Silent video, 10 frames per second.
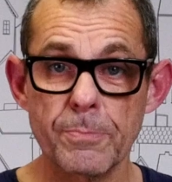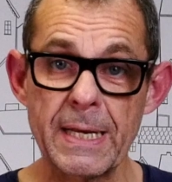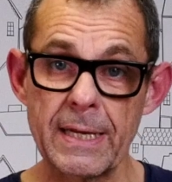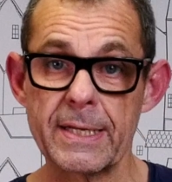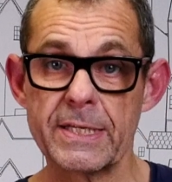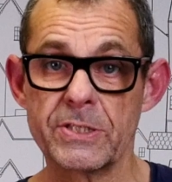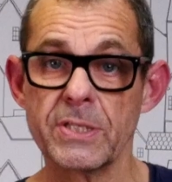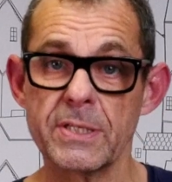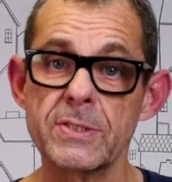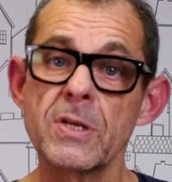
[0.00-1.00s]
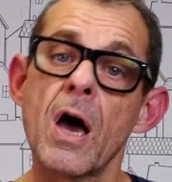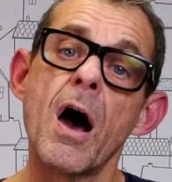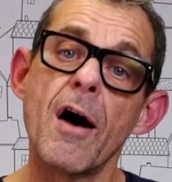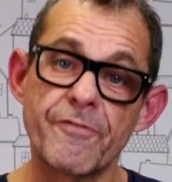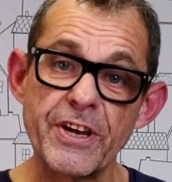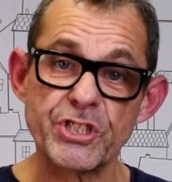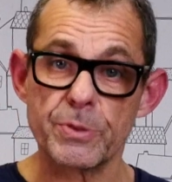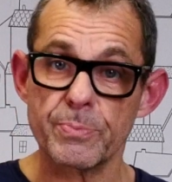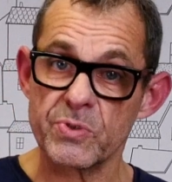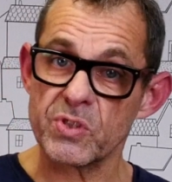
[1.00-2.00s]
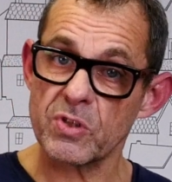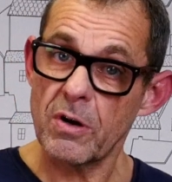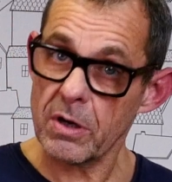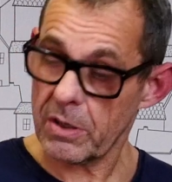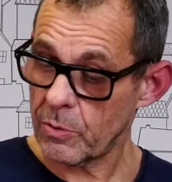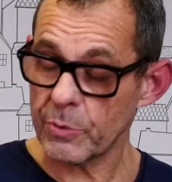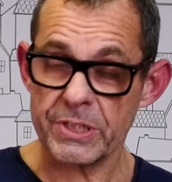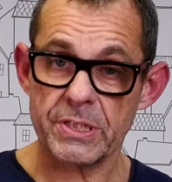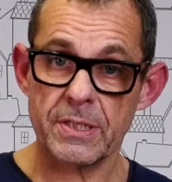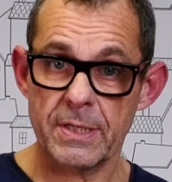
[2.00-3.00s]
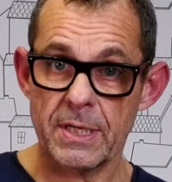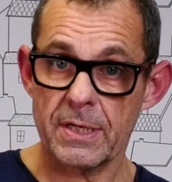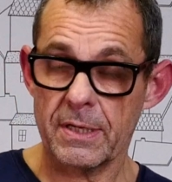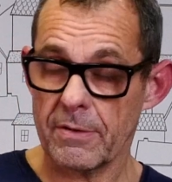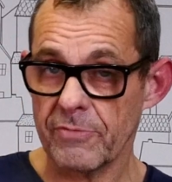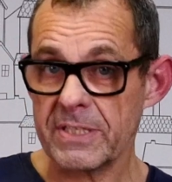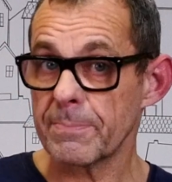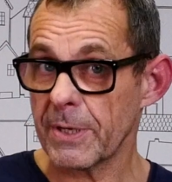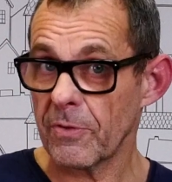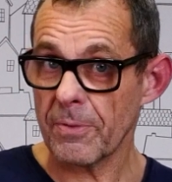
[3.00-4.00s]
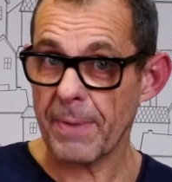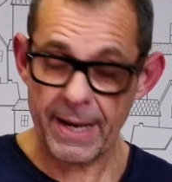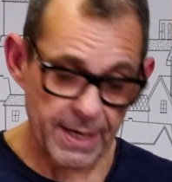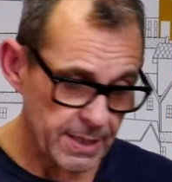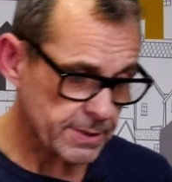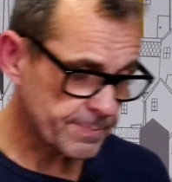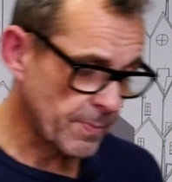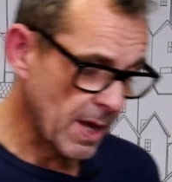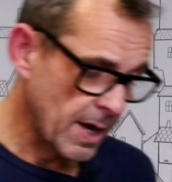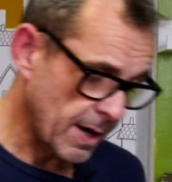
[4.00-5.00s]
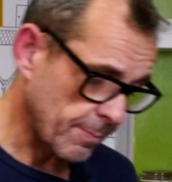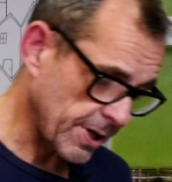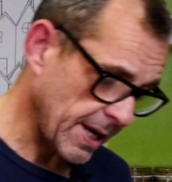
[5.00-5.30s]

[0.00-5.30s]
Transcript: millilitres of vegetable stock according to the recipe on the packet. I'm going